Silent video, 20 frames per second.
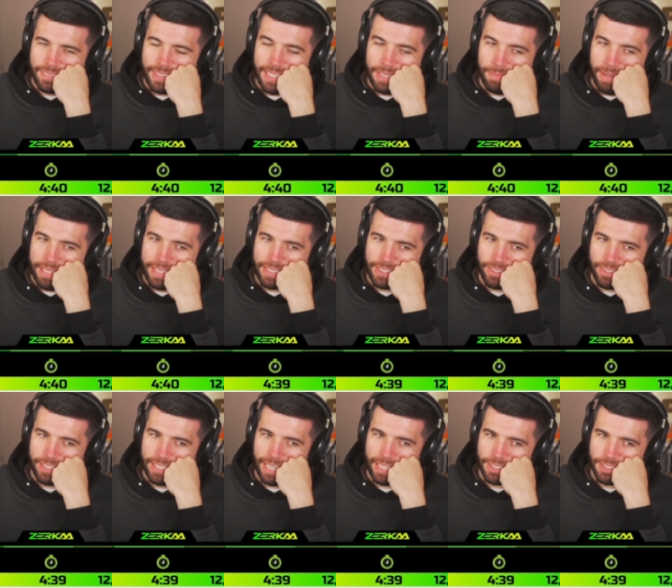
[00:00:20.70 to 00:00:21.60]
Did you make this
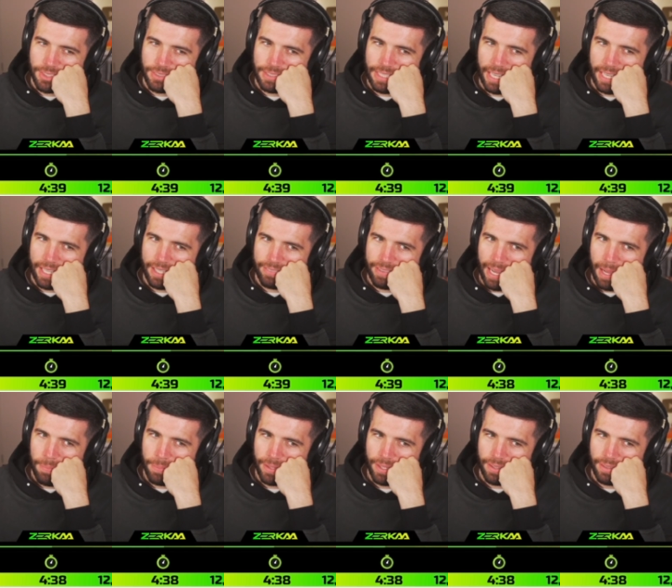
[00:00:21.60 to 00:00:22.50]
on the actual day of it
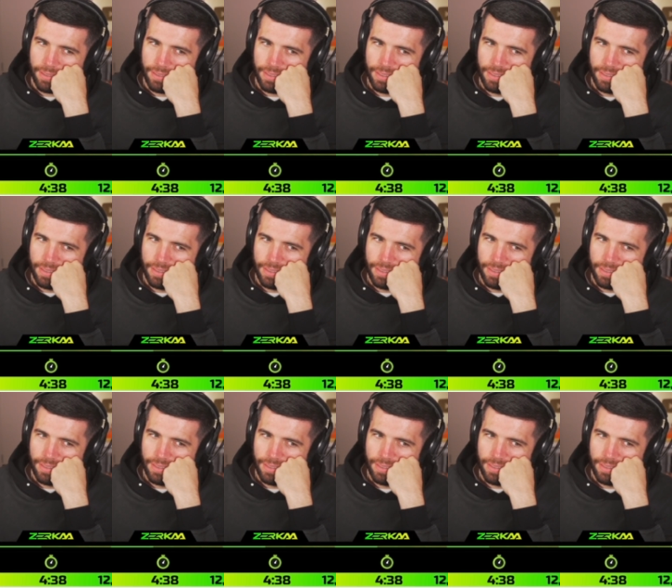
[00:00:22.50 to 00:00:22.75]
happening?